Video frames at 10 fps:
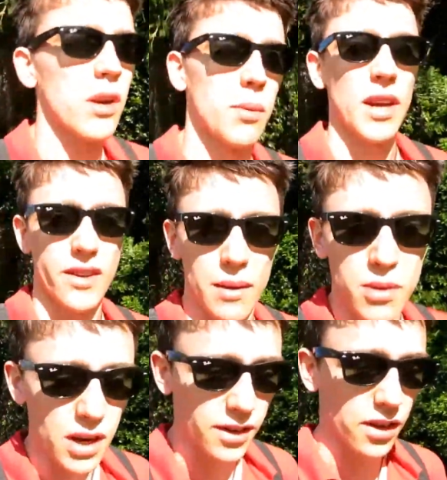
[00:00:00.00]
up in exams,
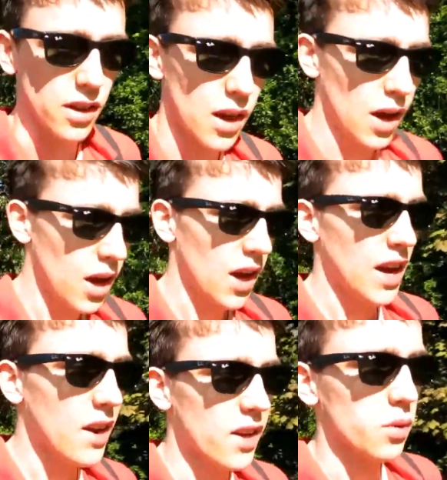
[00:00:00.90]
unless it's
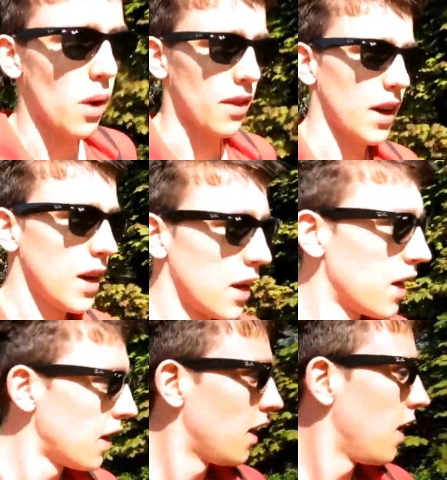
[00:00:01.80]
hideous weather.
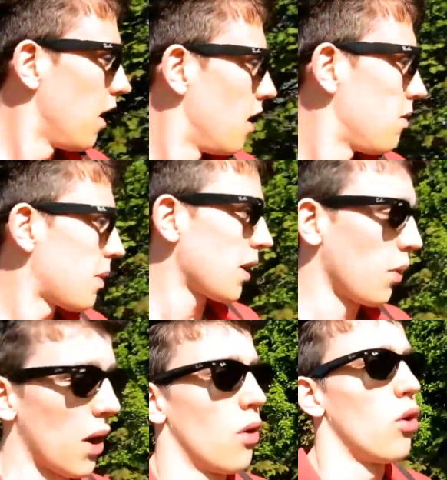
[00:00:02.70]

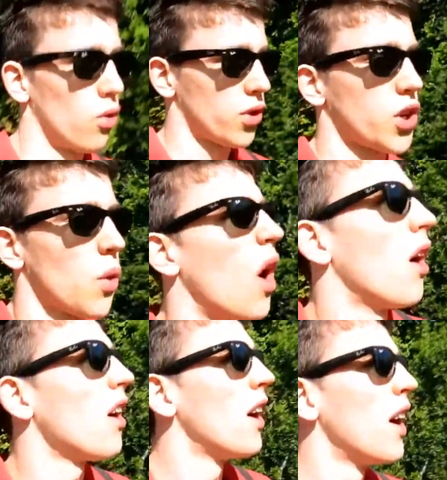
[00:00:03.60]
Or too hot.